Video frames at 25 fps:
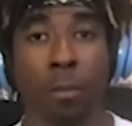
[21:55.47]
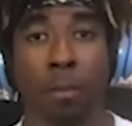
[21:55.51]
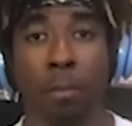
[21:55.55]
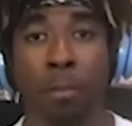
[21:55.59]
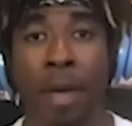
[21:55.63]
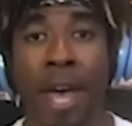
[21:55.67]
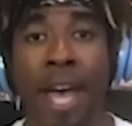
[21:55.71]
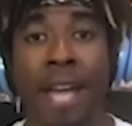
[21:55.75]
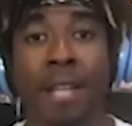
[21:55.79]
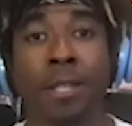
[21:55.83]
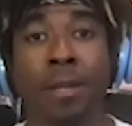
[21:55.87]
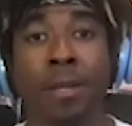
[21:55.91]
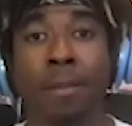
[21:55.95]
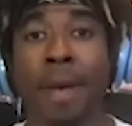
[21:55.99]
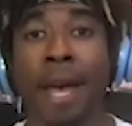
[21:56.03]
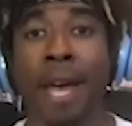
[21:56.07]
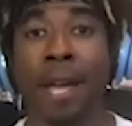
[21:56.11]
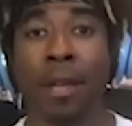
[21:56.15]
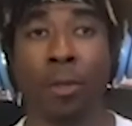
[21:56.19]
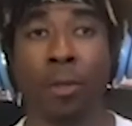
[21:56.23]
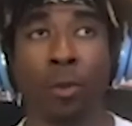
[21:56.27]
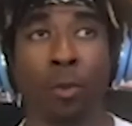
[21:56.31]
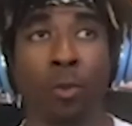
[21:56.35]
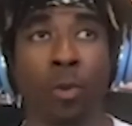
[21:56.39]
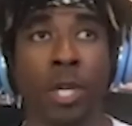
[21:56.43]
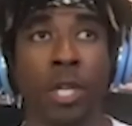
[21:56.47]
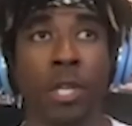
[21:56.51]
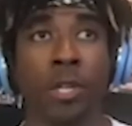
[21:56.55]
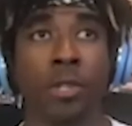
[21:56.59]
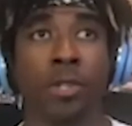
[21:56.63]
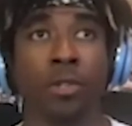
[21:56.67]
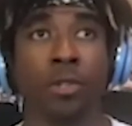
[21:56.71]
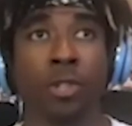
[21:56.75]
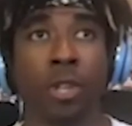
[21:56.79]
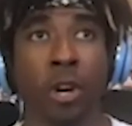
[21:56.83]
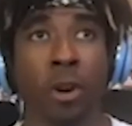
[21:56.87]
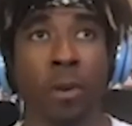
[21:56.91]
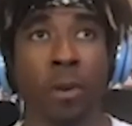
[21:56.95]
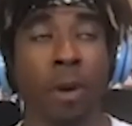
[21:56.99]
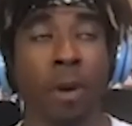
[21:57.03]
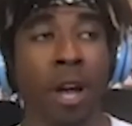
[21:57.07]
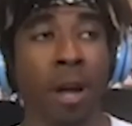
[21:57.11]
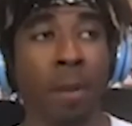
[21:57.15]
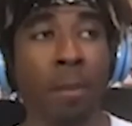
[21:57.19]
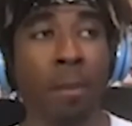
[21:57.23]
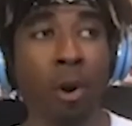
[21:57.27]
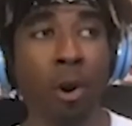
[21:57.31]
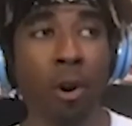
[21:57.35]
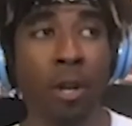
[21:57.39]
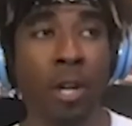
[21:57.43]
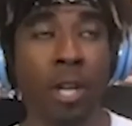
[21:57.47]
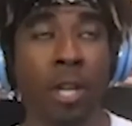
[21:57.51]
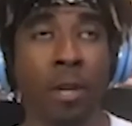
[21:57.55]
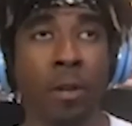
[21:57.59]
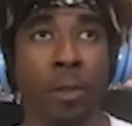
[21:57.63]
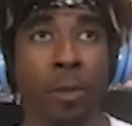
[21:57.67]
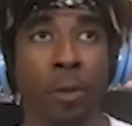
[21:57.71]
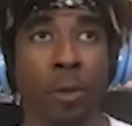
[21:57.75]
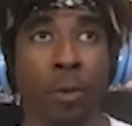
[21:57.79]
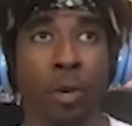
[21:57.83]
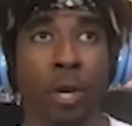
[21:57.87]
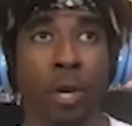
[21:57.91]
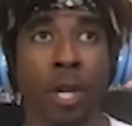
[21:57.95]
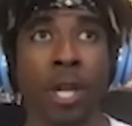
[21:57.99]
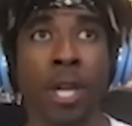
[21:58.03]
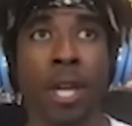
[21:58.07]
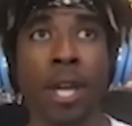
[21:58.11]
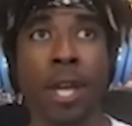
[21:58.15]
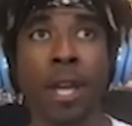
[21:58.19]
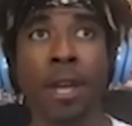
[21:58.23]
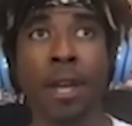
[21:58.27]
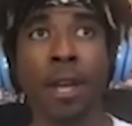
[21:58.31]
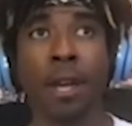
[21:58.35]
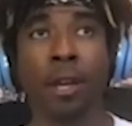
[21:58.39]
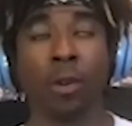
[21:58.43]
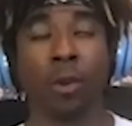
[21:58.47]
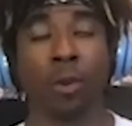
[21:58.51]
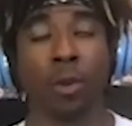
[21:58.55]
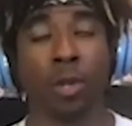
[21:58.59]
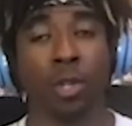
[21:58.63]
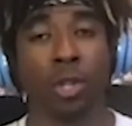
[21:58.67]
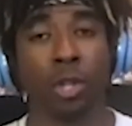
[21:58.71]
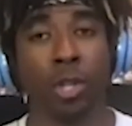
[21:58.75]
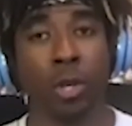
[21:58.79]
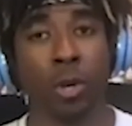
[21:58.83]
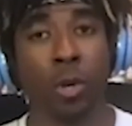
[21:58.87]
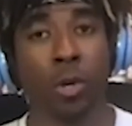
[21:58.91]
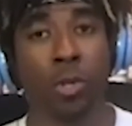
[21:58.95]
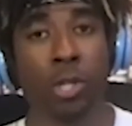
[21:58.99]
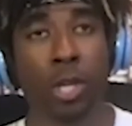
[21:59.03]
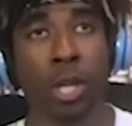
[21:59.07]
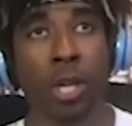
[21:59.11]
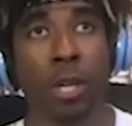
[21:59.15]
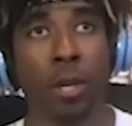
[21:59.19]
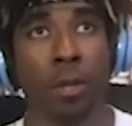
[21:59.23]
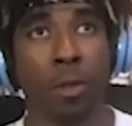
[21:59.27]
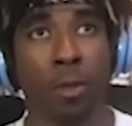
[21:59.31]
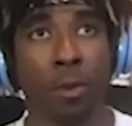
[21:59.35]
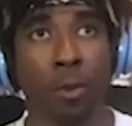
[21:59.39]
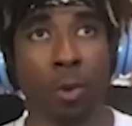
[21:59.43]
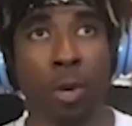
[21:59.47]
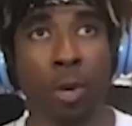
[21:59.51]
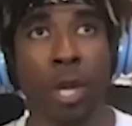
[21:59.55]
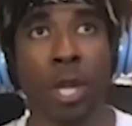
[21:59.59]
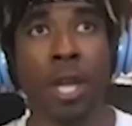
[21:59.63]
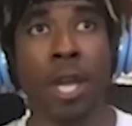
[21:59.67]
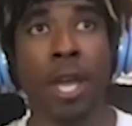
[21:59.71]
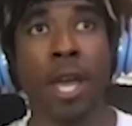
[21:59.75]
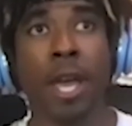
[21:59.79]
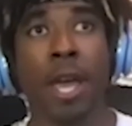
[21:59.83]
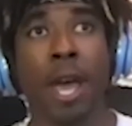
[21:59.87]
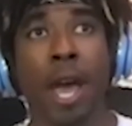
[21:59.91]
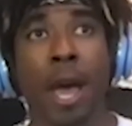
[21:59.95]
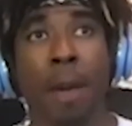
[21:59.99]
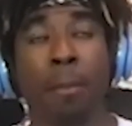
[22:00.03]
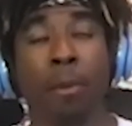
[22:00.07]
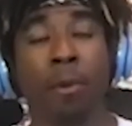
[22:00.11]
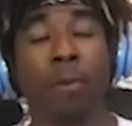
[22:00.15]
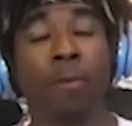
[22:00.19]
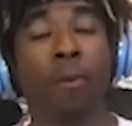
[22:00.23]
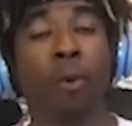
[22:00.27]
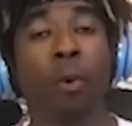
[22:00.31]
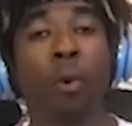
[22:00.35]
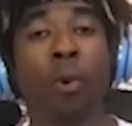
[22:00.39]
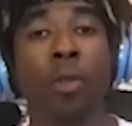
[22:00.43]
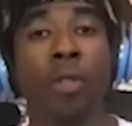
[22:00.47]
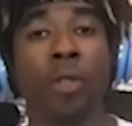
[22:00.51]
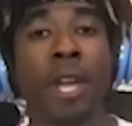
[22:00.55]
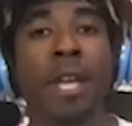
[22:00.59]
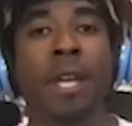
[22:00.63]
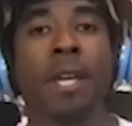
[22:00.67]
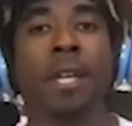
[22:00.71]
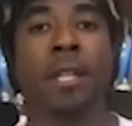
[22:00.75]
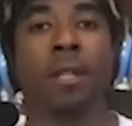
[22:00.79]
Back-to-back threes. Jeremiah Martin hit a three and Chris Chiozza hit a three. And before they hit